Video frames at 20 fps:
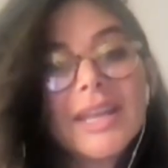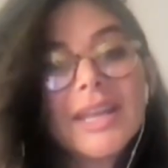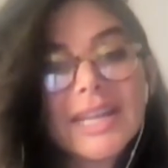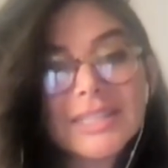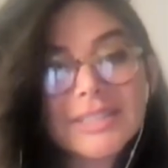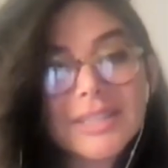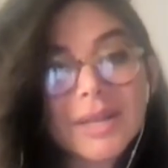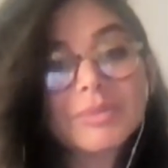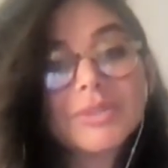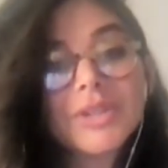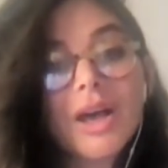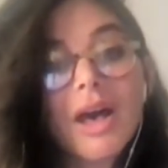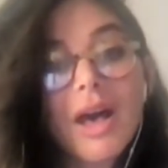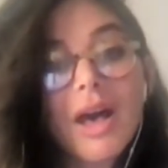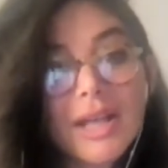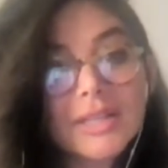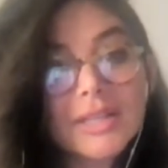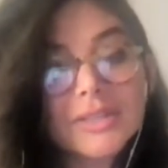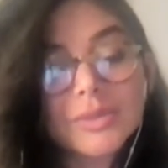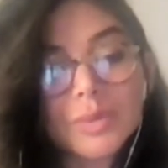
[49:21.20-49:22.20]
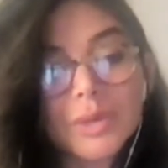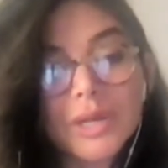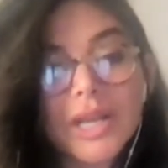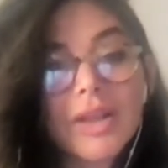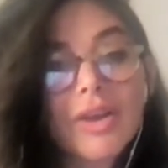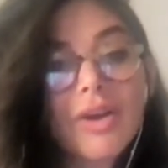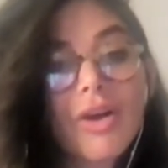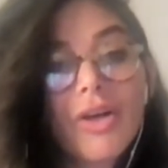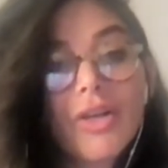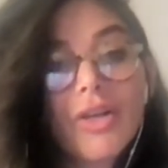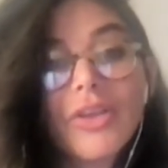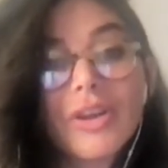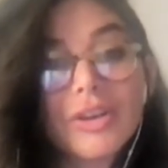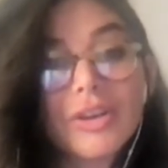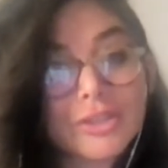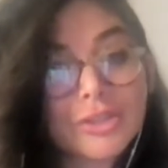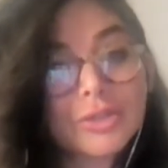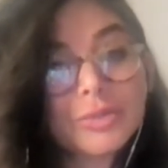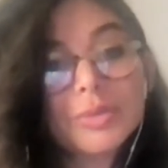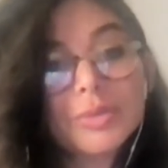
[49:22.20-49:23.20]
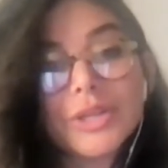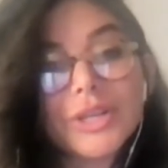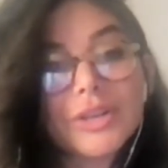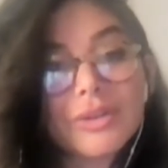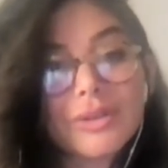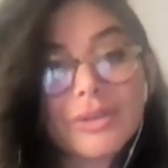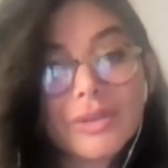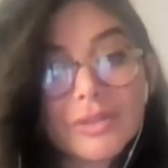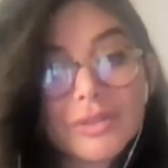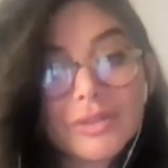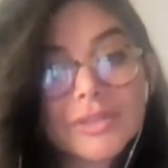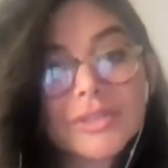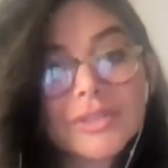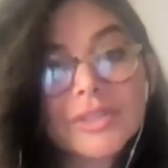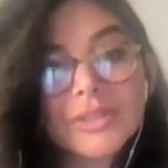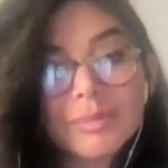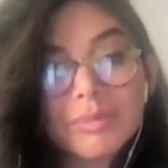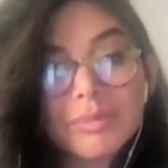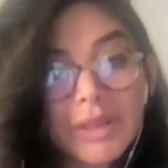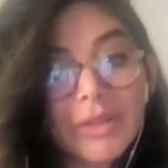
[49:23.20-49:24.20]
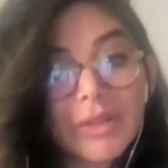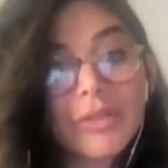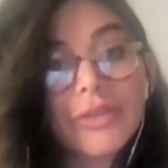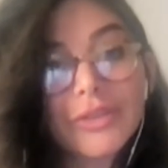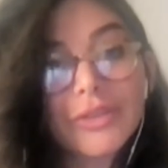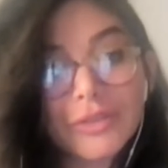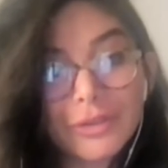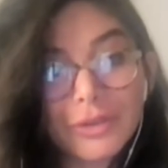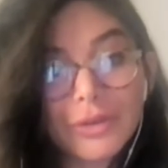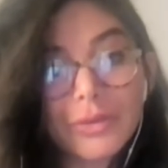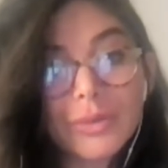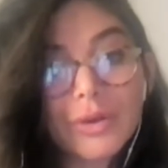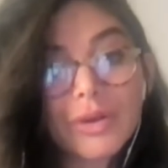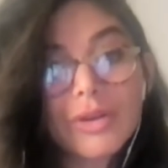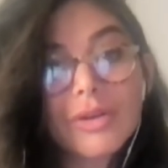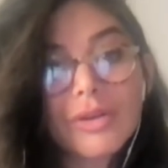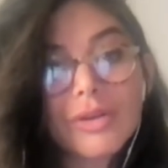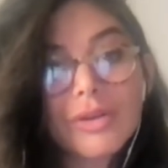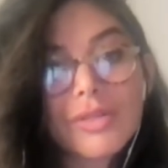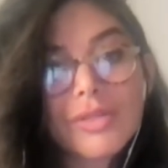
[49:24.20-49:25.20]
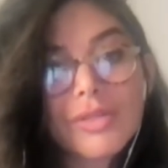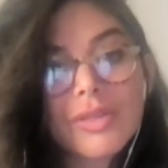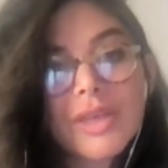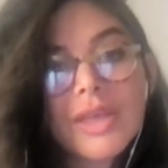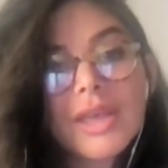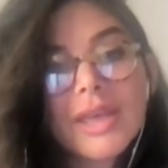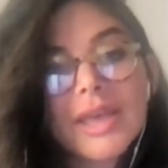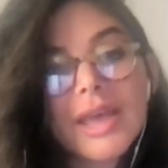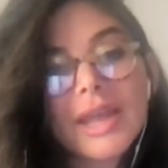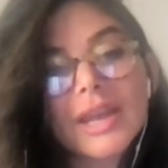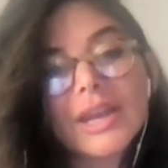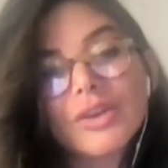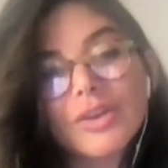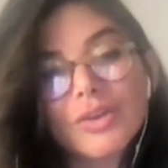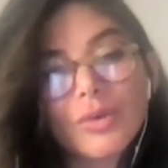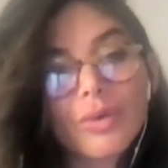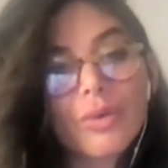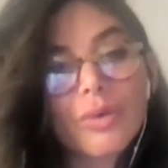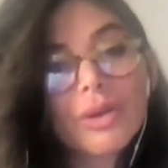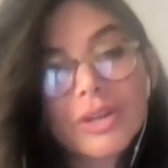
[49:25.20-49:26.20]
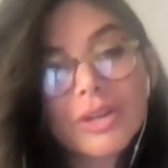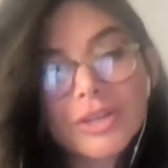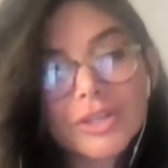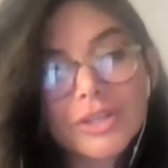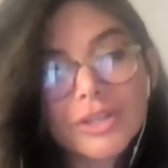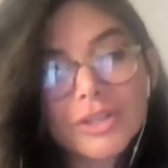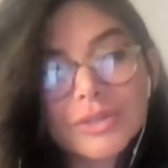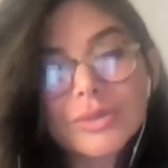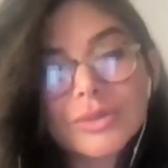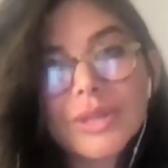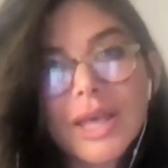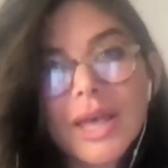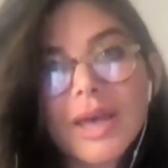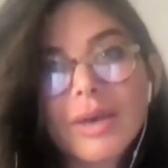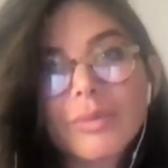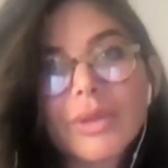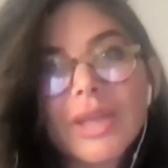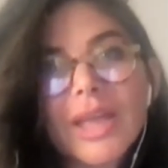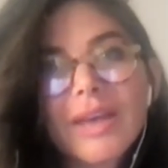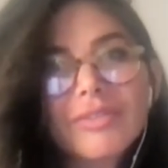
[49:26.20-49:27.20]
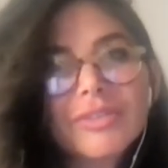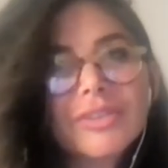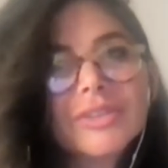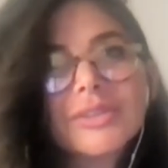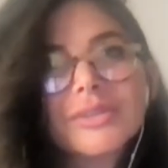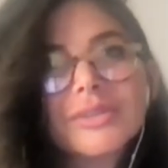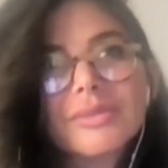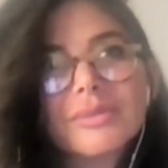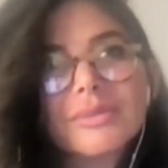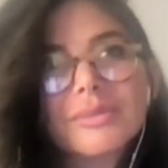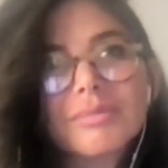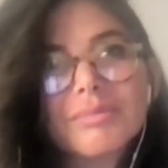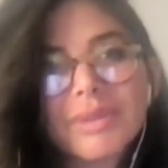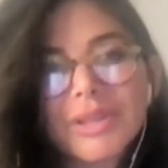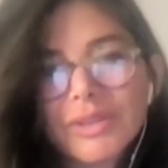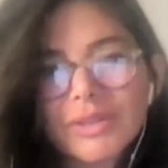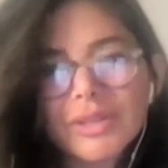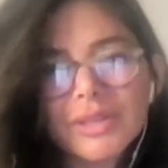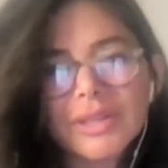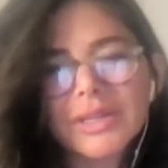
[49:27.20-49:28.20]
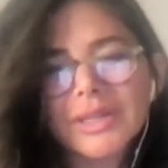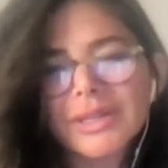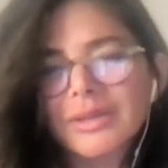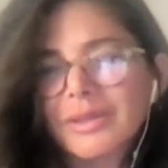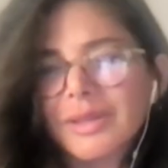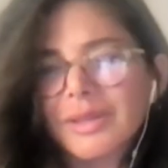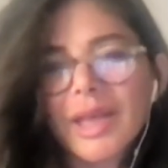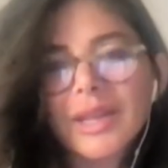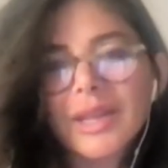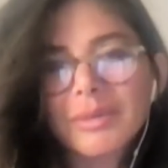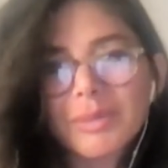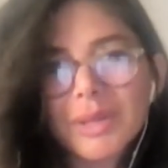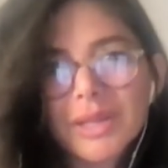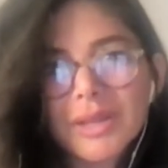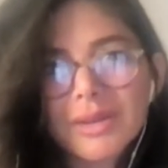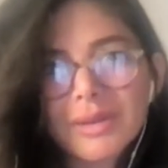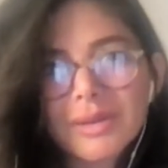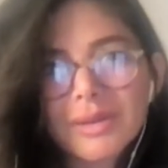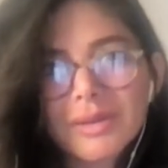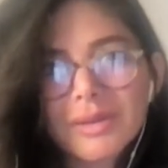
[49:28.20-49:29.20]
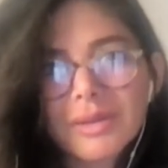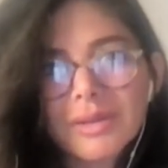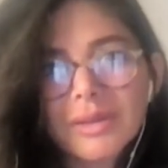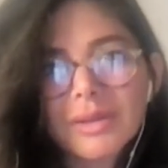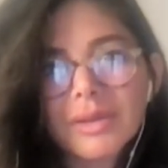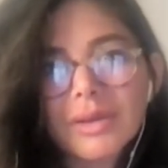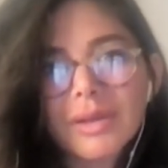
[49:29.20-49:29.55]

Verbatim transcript: it's up to us, what I call our superheroes, to build this new earth. And in order to do that, we have to build it in alignment, you